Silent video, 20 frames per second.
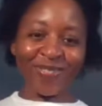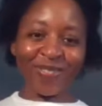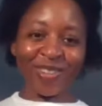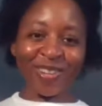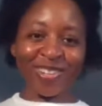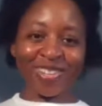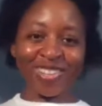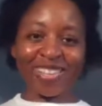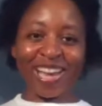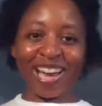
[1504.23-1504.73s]
the
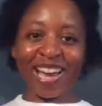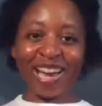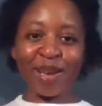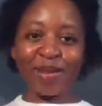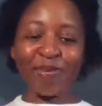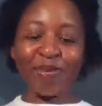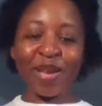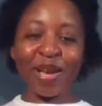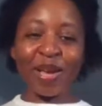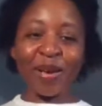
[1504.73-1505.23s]
first
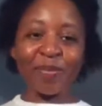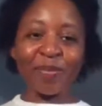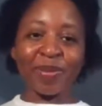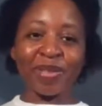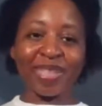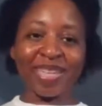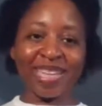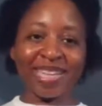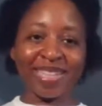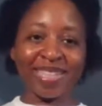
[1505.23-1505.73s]
time,
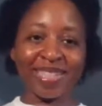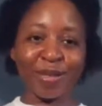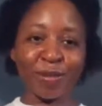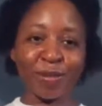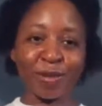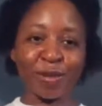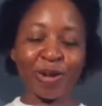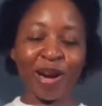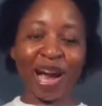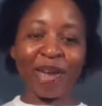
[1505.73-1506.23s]
please
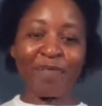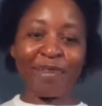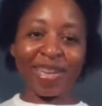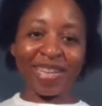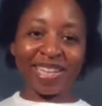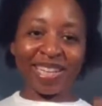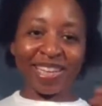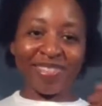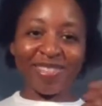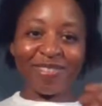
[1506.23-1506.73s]
subscribe
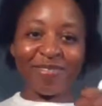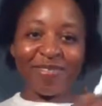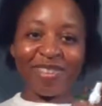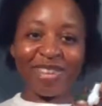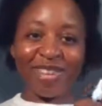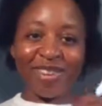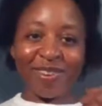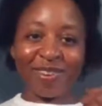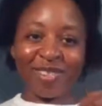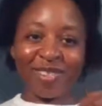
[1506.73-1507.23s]
and give the
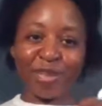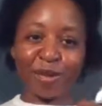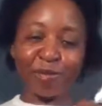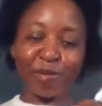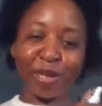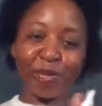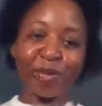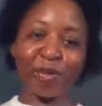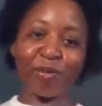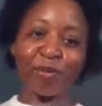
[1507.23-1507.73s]
video a
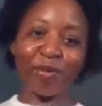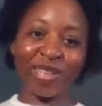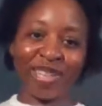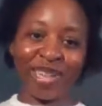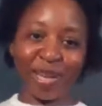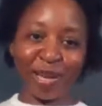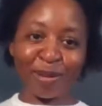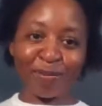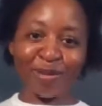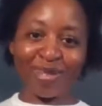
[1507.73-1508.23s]
thumbs up. It
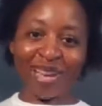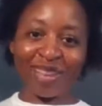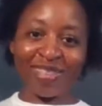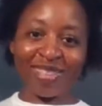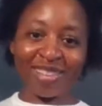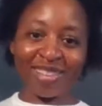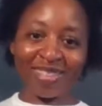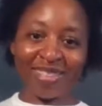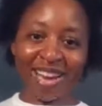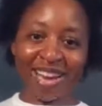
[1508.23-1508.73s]
really helps out
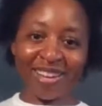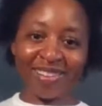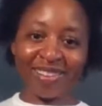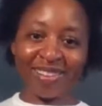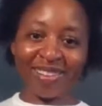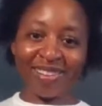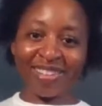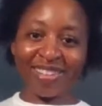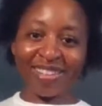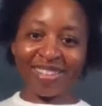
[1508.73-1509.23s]
the
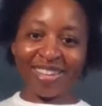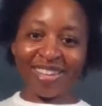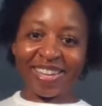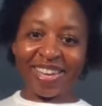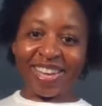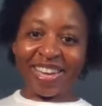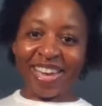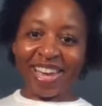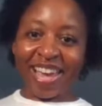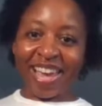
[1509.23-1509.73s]
channel.
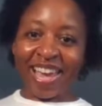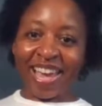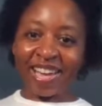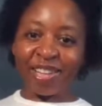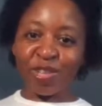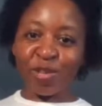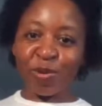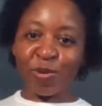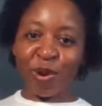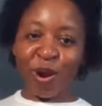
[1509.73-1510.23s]

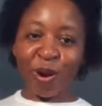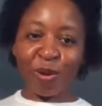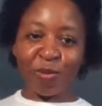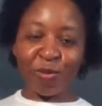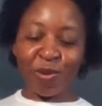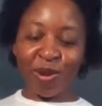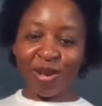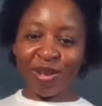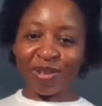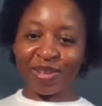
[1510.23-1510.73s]
And you are
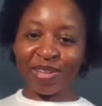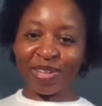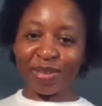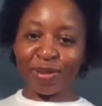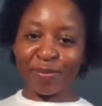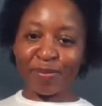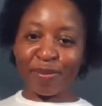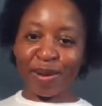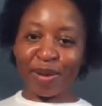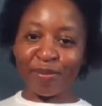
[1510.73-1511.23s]

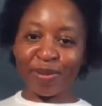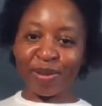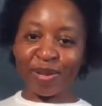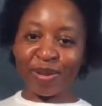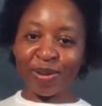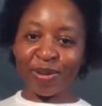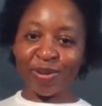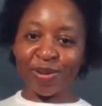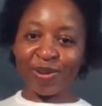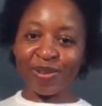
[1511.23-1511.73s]
welcome, Mama
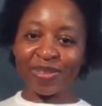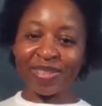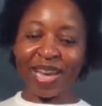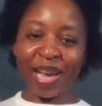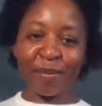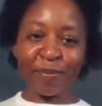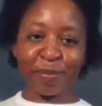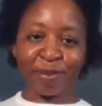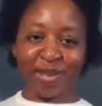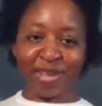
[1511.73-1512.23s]
Gold,
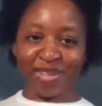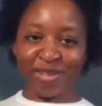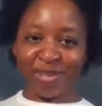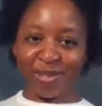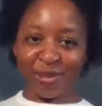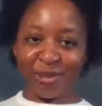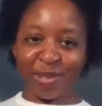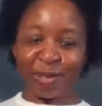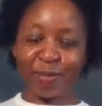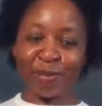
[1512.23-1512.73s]
and bless
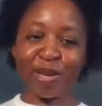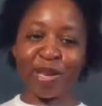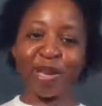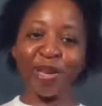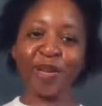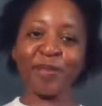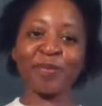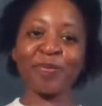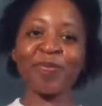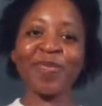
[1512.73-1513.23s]
you as
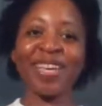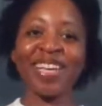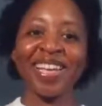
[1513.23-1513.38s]
well.